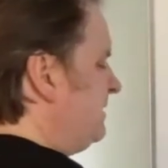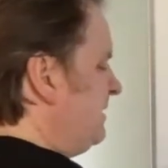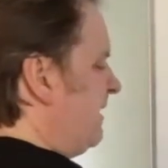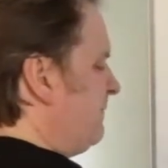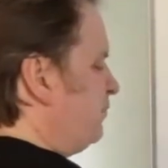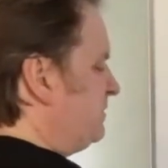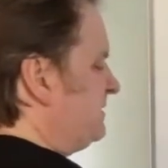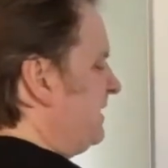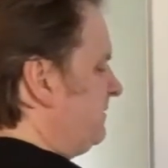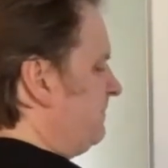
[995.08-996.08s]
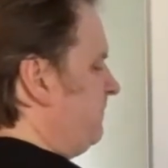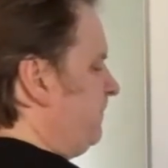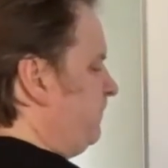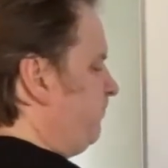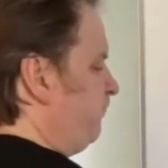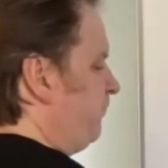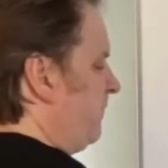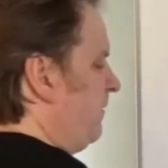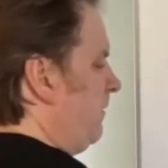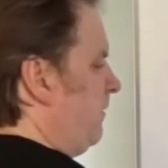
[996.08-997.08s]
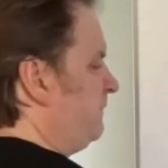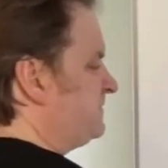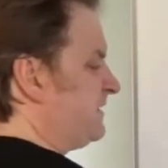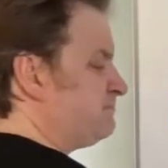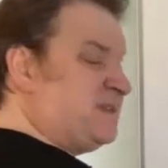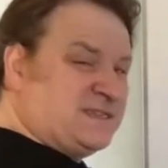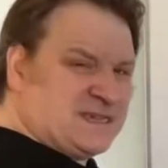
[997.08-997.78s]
nine percent of septic